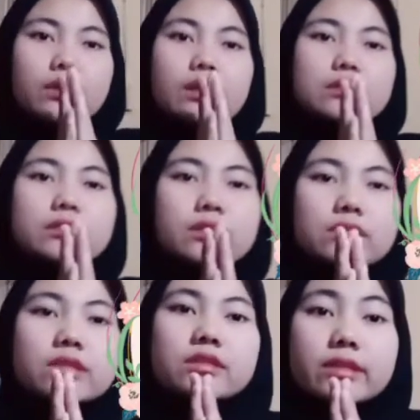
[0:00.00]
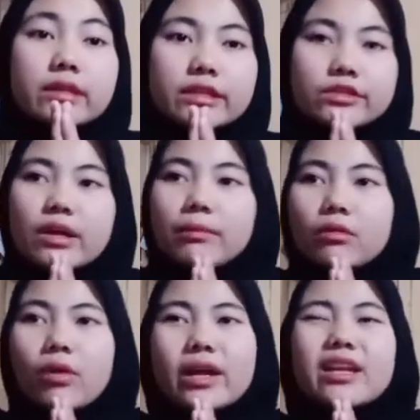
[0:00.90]
This is the
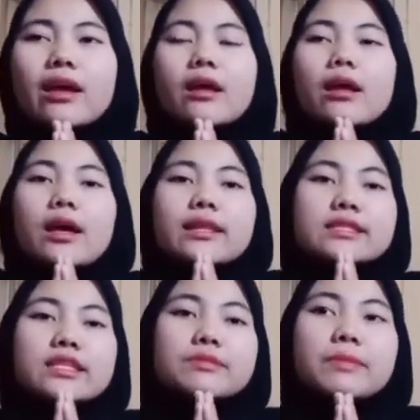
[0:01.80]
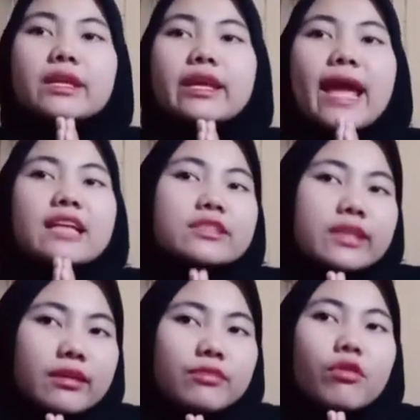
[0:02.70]
example one. This is meaning
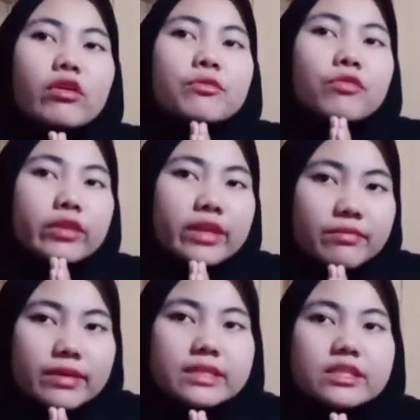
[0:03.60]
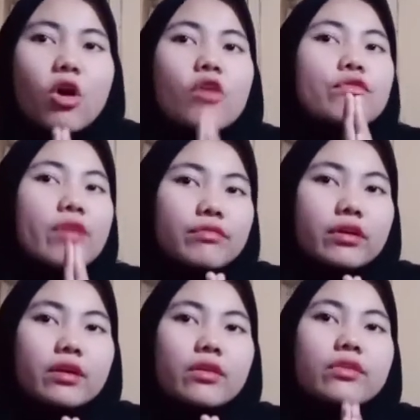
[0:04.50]
asking for forgiveness or
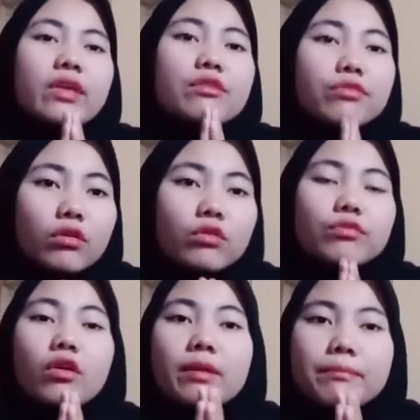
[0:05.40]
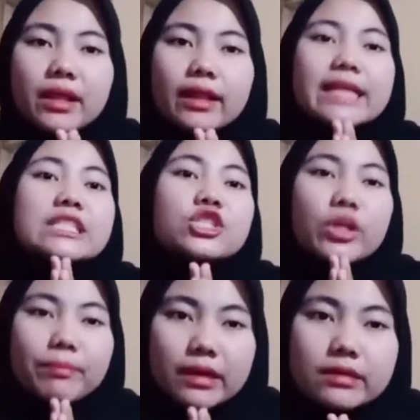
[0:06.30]
favor, thankful for a meal in
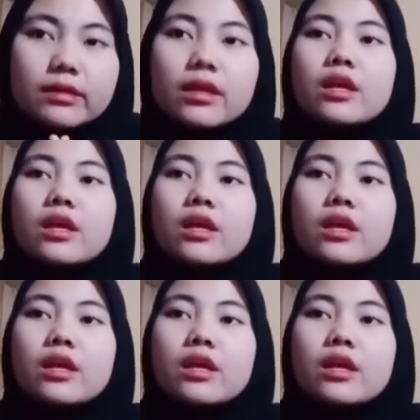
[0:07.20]
Japan.